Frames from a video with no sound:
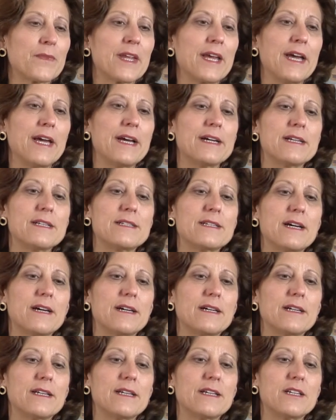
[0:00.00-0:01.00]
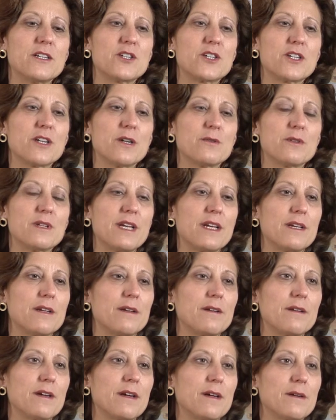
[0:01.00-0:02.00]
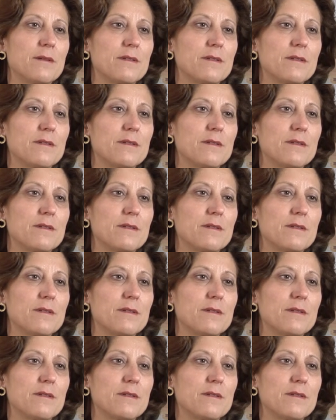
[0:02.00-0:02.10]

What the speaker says: And it showed a